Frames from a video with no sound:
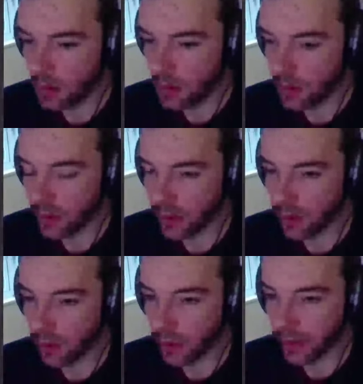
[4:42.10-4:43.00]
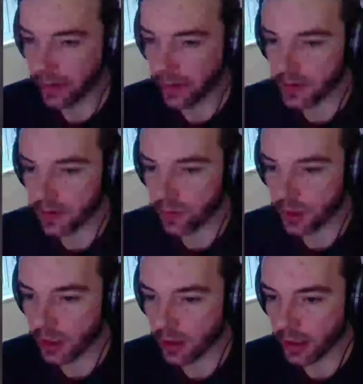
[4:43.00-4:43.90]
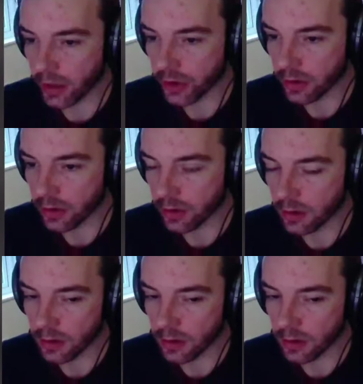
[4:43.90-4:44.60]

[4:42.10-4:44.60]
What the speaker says: so in the hallway there's a really short